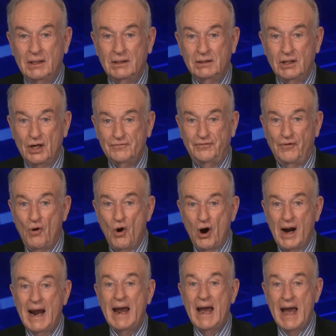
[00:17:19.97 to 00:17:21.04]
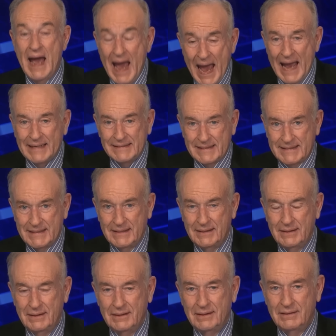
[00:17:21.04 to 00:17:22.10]
Look for
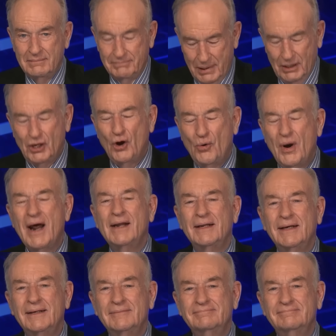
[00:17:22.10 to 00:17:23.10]
@BillO'Reilly.